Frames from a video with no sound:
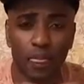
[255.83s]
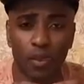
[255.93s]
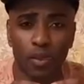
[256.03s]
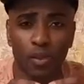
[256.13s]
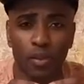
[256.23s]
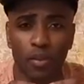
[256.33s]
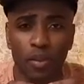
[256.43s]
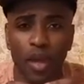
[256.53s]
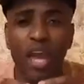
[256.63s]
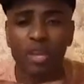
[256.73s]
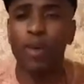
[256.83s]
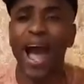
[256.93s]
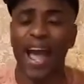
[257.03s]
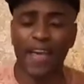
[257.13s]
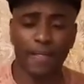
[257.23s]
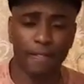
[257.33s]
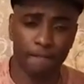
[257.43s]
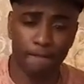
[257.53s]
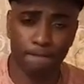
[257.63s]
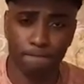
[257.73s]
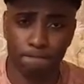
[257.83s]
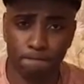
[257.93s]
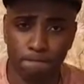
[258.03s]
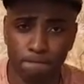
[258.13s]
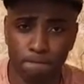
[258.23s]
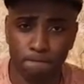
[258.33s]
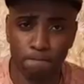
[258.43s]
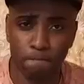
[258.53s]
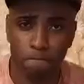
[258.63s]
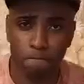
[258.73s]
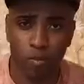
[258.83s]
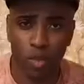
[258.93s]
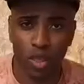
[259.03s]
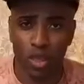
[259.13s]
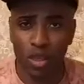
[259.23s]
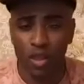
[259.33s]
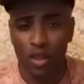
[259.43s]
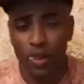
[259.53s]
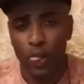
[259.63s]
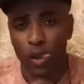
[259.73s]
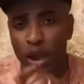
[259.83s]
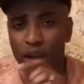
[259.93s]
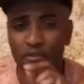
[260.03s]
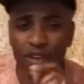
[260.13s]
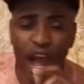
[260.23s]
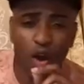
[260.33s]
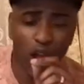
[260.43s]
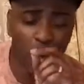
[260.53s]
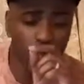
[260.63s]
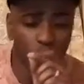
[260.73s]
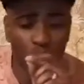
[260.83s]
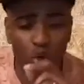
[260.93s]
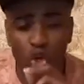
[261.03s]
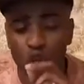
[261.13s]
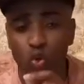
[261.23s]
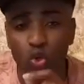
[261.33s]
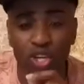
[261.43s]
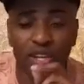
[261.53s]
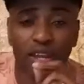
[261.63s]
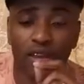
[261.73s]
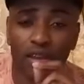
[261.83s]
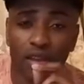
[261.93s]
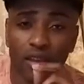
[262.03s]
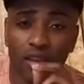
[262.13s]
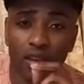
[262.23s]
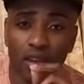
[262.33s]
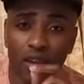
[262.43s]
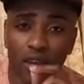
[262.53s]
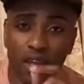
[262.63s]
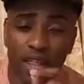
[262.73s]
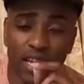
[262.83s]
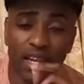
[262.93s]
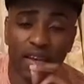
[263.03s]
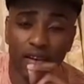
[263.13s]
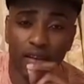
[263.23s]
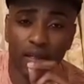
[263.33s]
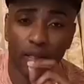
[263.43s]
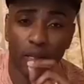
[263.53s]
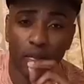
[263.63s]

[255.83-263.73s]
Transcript: I've now come to a conclusion that this pandemic, it's not a health